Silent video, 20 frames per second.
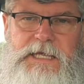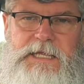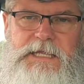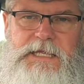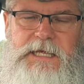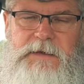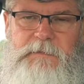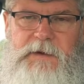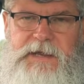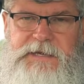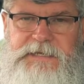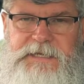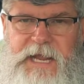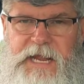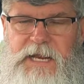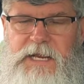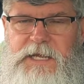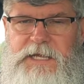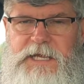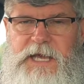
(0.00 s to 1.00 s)

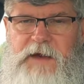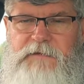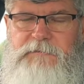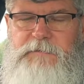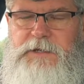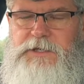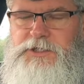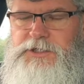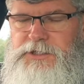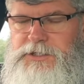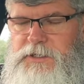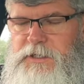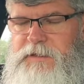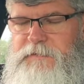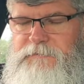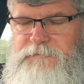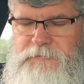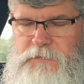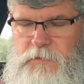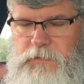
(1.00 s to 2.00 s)
Mandela government should
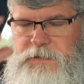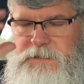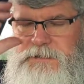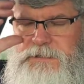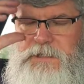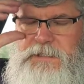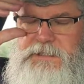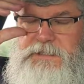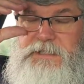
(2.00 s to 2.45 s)
have focused on